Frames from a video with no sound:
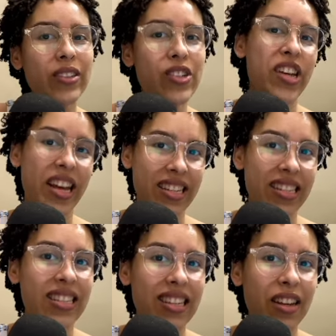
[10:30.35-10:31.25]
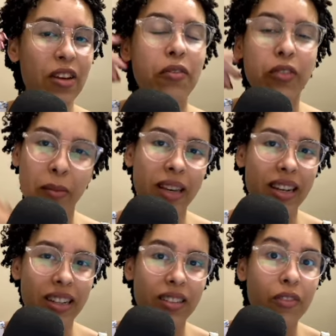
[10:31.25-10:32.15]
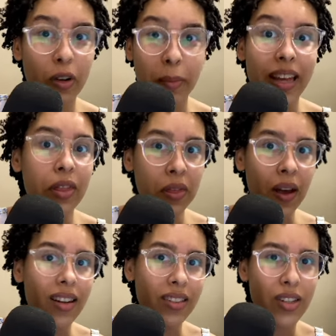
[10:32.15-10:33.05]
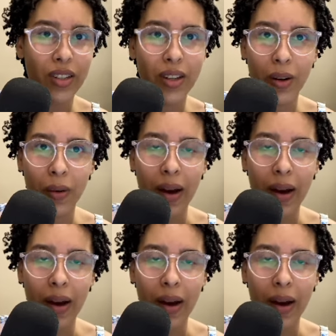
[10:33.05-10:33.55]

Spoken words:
chance for me not to go.